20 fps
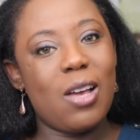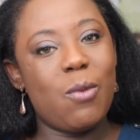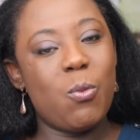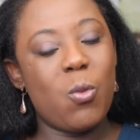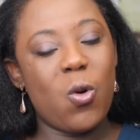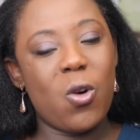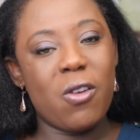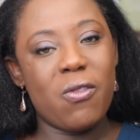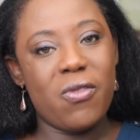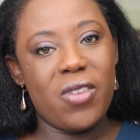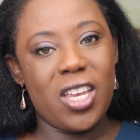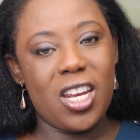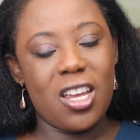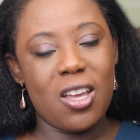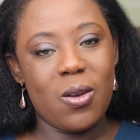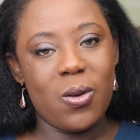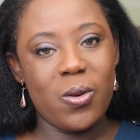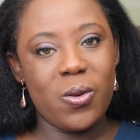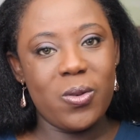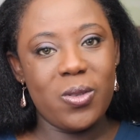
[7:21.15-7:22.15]
more
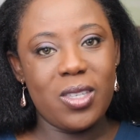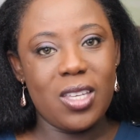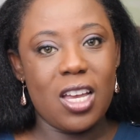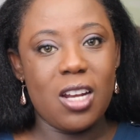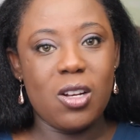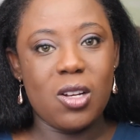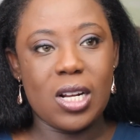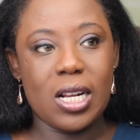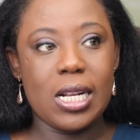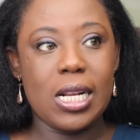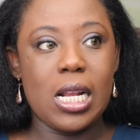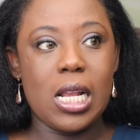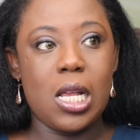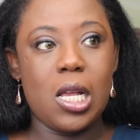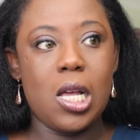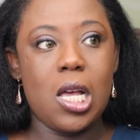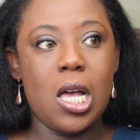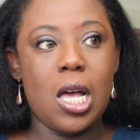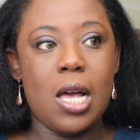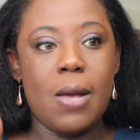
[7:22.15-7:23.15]
videos and
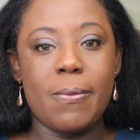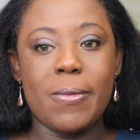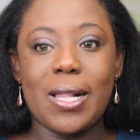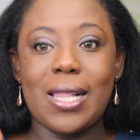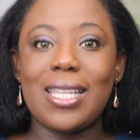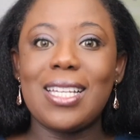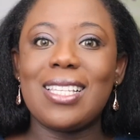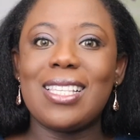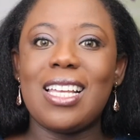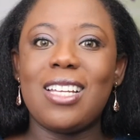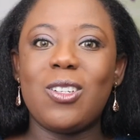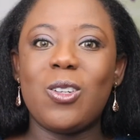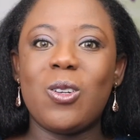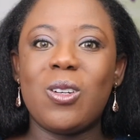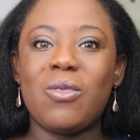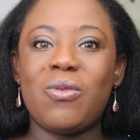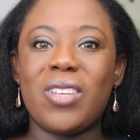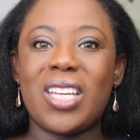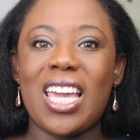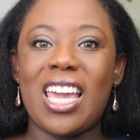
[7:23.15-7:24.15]
click that
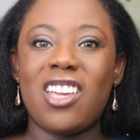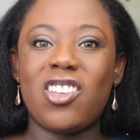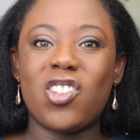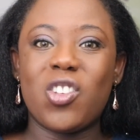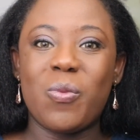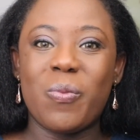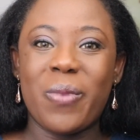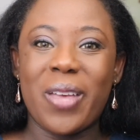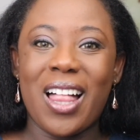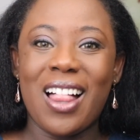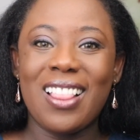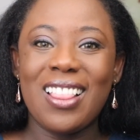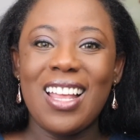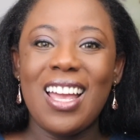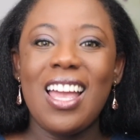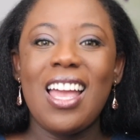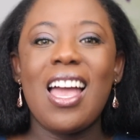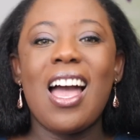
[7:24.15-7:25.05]
notification bell.